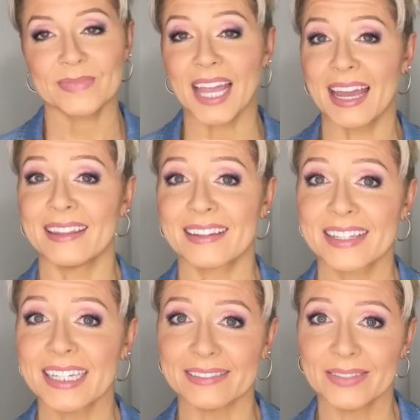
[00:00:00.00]
And that's
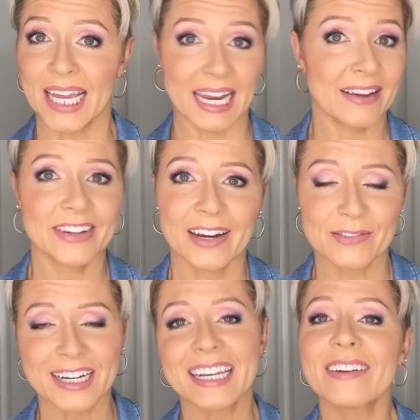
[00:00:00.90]
it. And I've got to
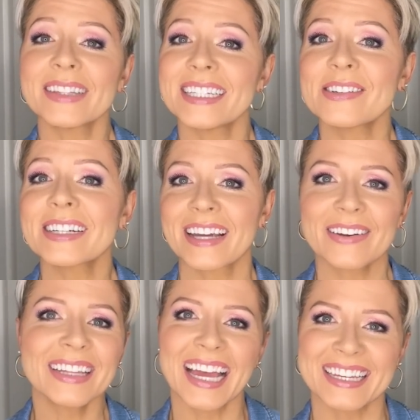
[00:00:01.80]
rush out the door to go
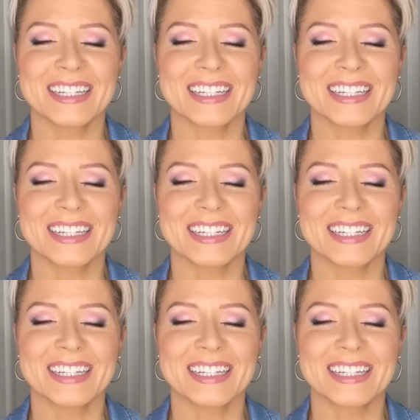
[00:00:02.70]
to lunch.